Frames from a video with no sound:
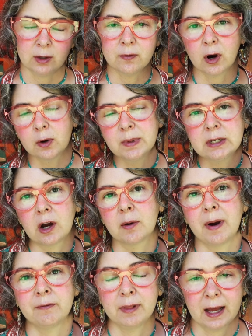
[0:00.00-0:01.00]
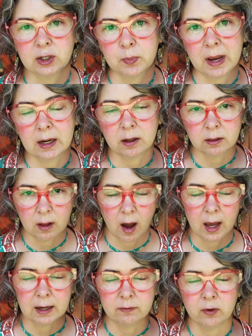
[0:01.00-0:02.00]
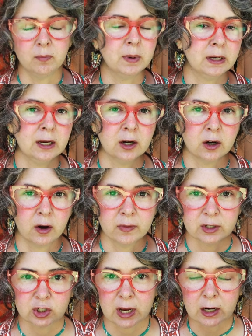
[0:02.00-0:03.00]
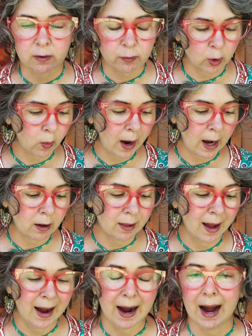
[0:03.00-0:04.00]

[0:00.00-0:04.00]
You've heard me talk about Flashe paint a lot if you've been here on this channel for a while.